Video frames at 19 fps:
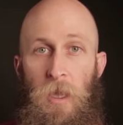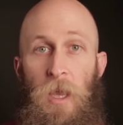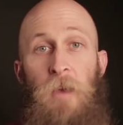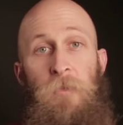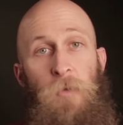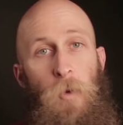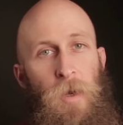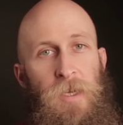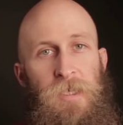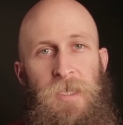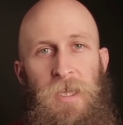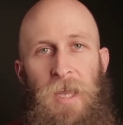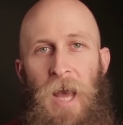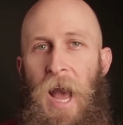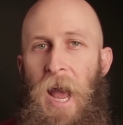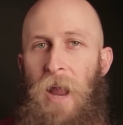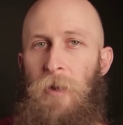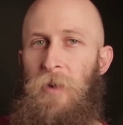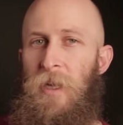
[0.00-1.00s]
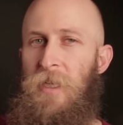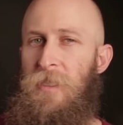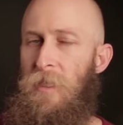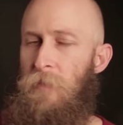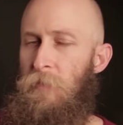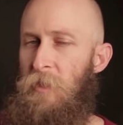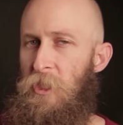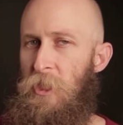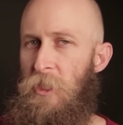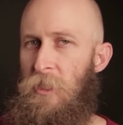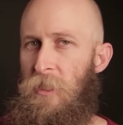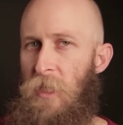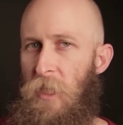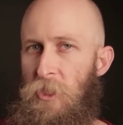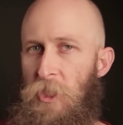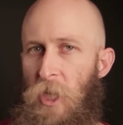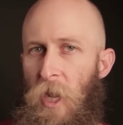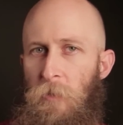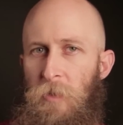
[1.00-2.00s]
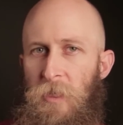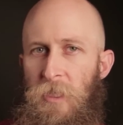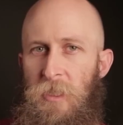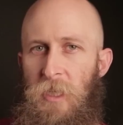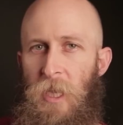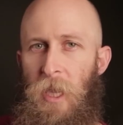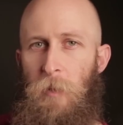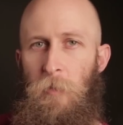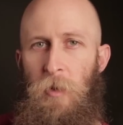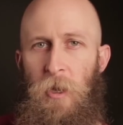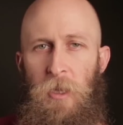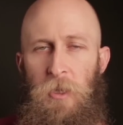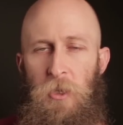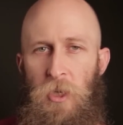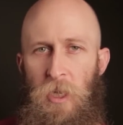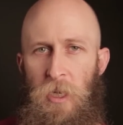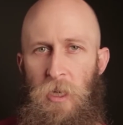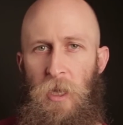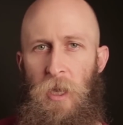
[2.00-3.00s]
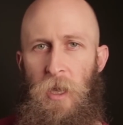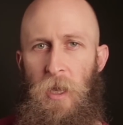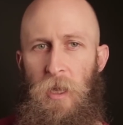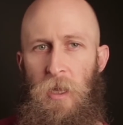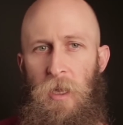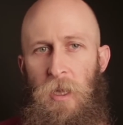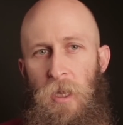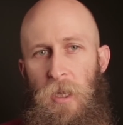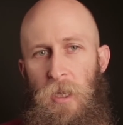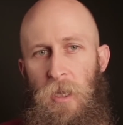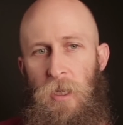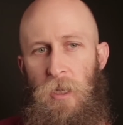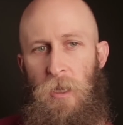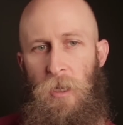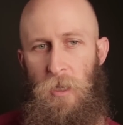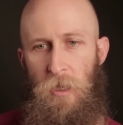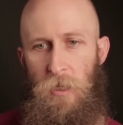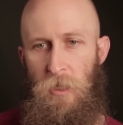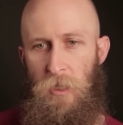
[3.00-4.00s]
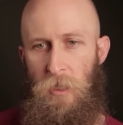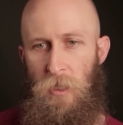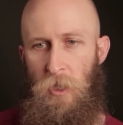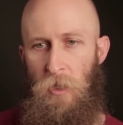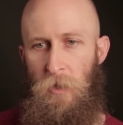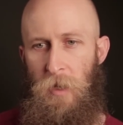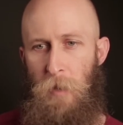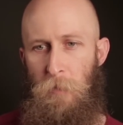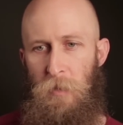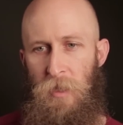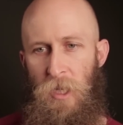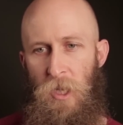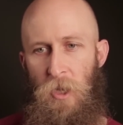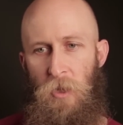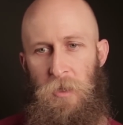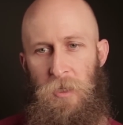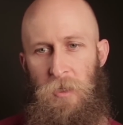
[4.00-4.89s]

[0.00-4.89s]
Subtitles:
If you want to see the high-res images I shot with this camera, you can go down below.